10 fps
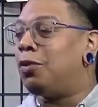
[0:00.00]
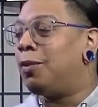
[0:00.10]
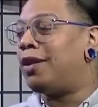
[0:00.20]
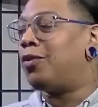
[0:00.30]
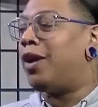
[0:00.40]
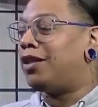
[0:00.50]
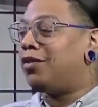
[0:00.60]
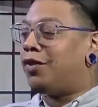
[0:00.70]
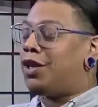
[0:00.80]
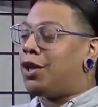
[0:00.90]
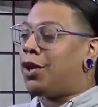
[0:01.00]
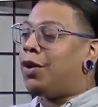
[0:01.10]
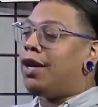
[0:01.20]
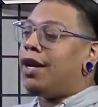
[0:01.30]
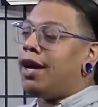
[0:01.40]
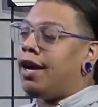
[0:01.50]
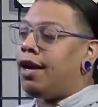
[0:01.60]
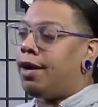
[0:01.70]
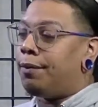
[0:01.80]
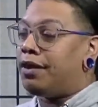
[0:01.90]
We're about to watch a video.
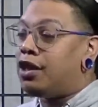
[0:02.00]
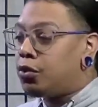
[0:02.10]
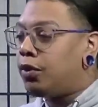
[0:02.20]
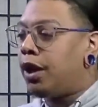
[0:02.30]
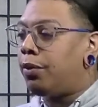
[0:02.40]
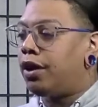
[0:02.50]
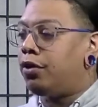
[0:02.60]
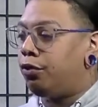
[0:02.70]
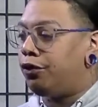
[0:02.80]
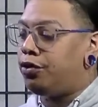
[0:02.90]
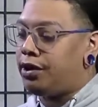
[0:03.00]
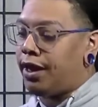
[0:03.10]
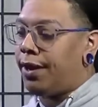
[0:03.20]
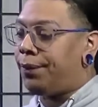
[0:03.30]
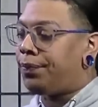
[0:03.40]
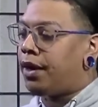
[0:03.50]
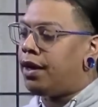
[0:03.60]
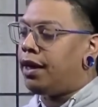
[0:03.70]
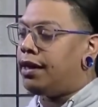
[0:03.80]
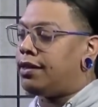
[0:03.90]
Um, this one that we're gonna review today,
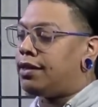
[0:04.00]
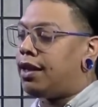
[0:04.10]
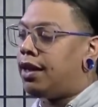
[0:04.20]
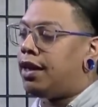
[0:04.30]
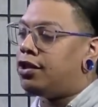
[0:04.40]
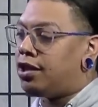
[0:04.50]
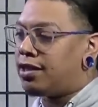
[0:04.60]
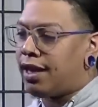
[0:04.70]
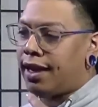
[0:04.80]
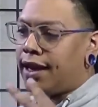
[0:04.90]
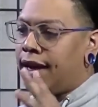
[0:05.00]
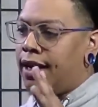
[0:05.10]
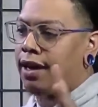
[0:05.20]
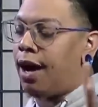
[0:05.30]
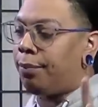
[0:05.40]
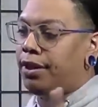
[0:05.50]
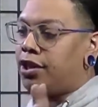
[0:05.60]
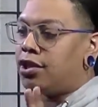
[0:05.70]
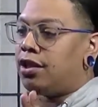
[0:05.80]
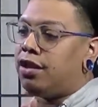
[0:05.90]
it's uh, just like a
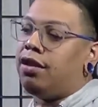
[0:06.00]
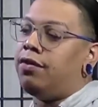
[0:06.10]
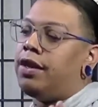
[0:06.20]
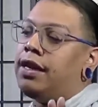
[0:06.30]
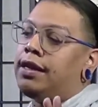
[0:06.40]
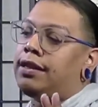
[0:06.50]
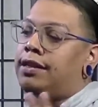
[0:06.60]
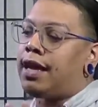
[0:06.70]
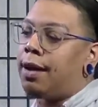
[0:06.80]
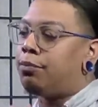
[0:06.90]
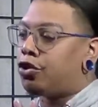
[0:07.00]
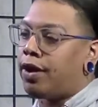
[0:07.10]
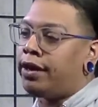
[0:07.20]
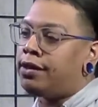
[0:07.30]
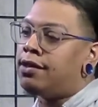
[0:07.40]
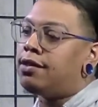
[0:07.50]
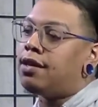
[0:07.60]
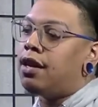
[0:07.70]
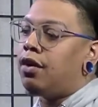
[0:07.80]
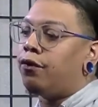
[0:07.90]
compilation of the top trends
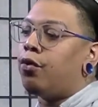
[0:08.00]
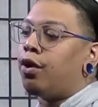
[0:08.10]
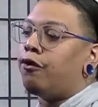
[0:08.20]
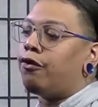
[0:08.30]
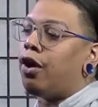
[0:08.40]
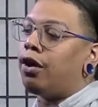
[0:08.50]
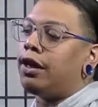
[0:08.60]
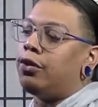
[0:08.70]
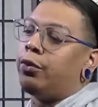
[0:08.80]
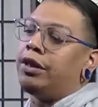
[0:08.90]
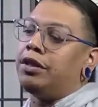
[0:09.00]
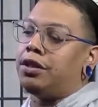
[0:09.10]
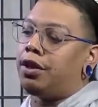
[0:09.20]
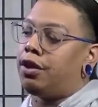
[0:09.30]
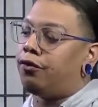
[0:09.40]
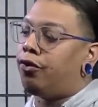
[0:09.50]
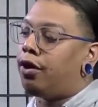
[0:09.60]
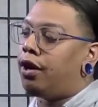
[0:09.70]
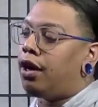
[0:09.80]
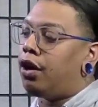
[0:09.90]
for fall and winter
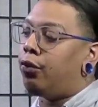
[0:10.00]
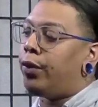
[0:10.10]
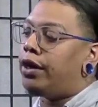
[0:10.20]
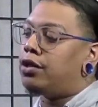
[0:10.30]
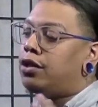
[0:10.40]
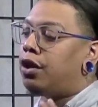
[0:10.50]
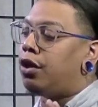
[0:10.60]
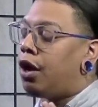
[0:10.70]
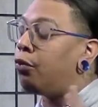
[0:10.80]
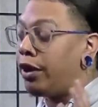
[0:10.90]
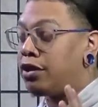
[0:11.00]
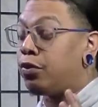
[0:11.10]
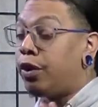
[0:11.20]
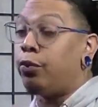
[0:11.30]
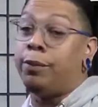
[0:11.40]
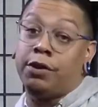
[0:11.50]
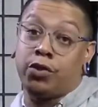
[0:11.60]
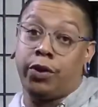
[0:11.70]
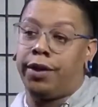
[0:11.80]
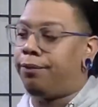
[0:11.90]
for uh, ready to go, uh, ready to wear women's
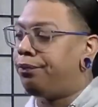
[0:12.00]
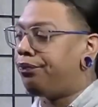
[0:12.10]
wear.